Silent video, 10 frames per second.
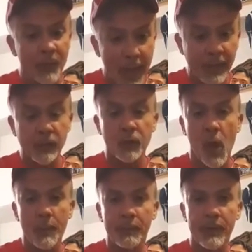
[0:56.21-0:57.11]
Thank you,
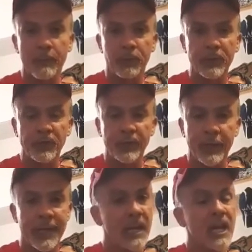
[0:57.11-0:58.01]
Tommy. We
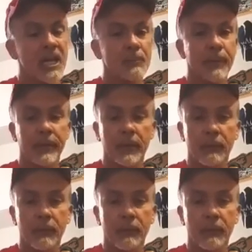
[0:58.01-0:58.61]
appreciate it. Speaking of